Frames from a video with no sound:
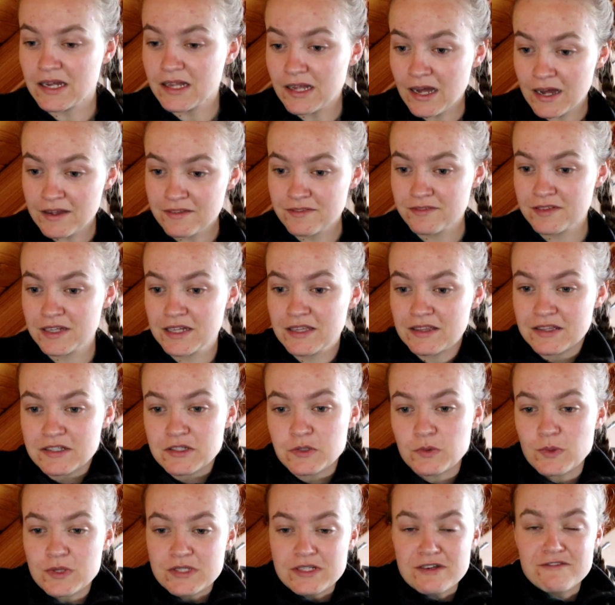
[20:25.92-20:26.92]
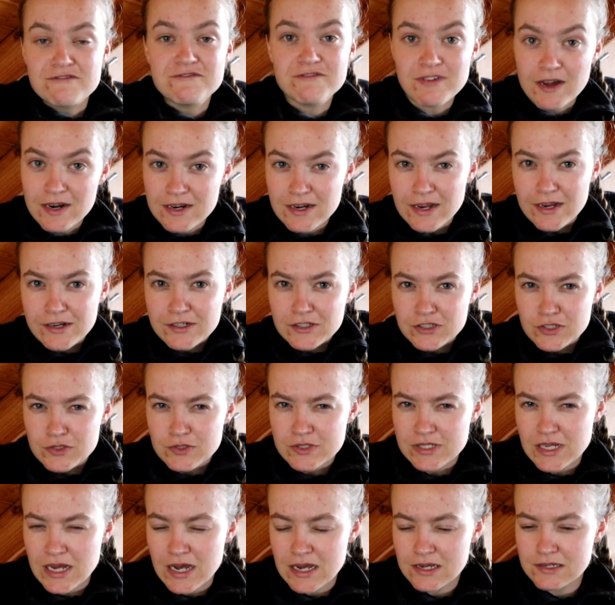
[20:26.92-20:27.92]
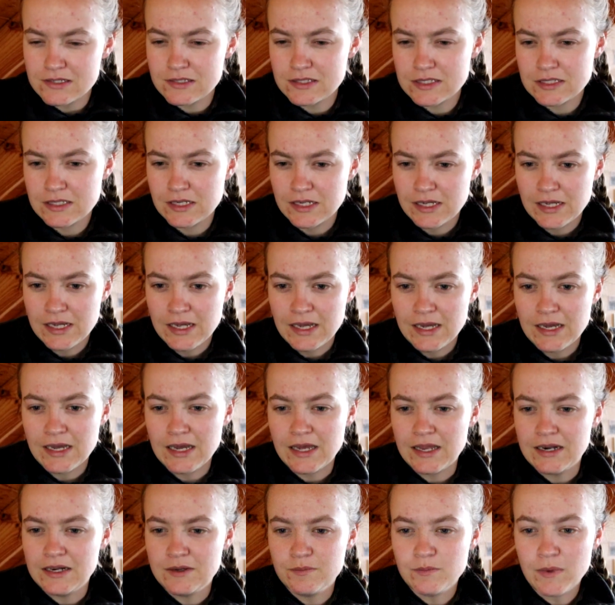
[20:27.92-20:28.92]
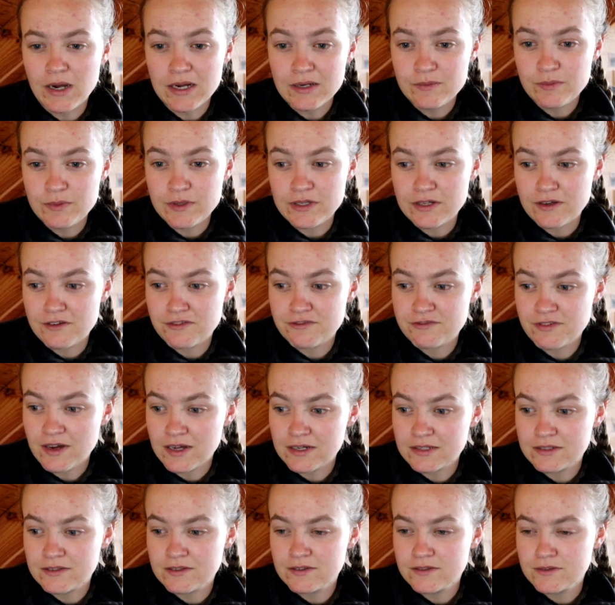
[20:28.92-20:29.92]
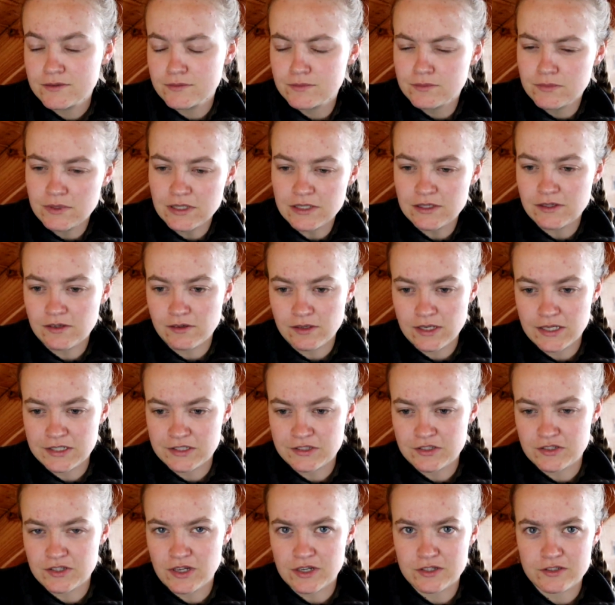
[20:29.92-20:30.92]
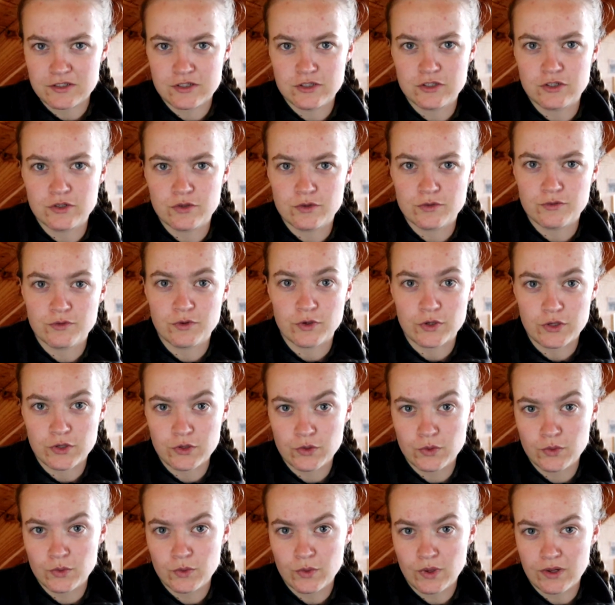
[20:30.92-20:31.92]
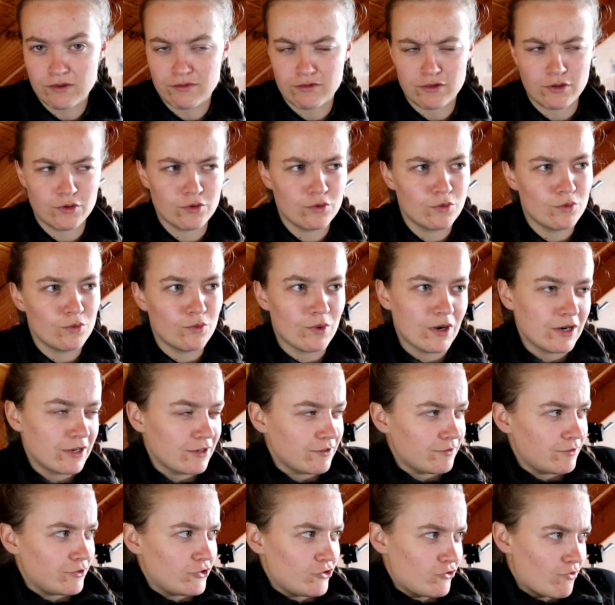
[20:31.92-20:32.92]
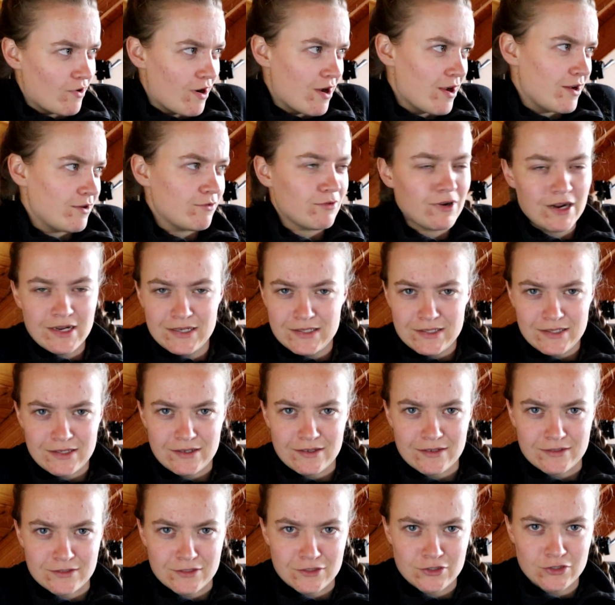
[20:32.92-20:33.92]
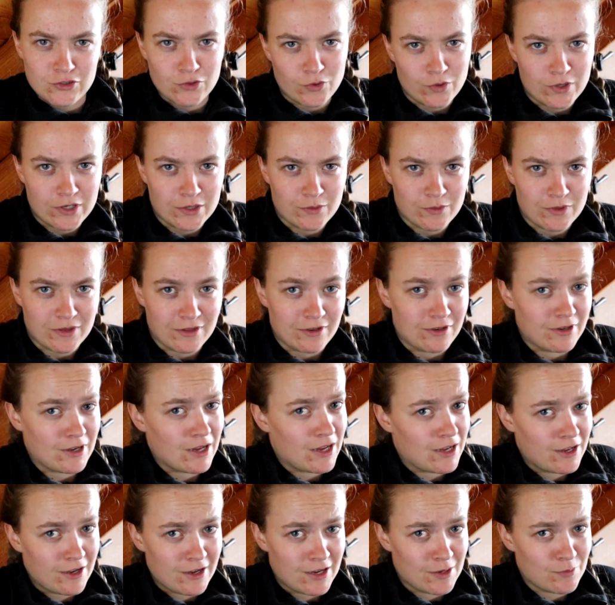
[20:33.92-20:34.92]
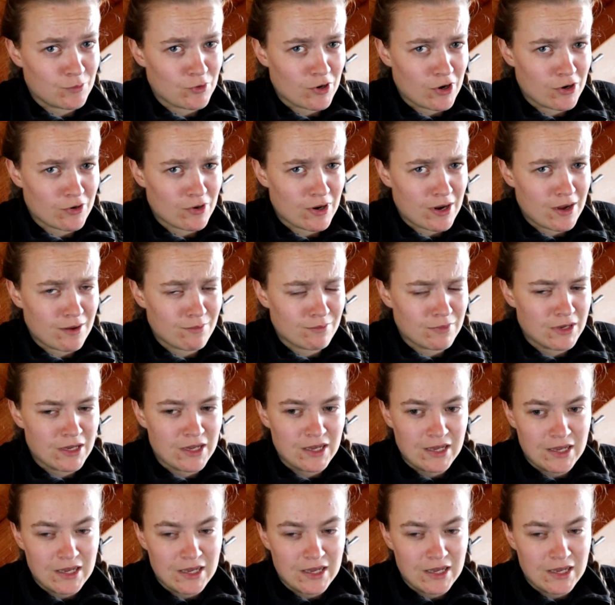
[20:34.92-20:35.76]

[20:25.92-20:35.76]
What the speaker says: I think this was a fun exercise, and it might be a fun little exercise to do for you if you want to try writing a story with an AI program,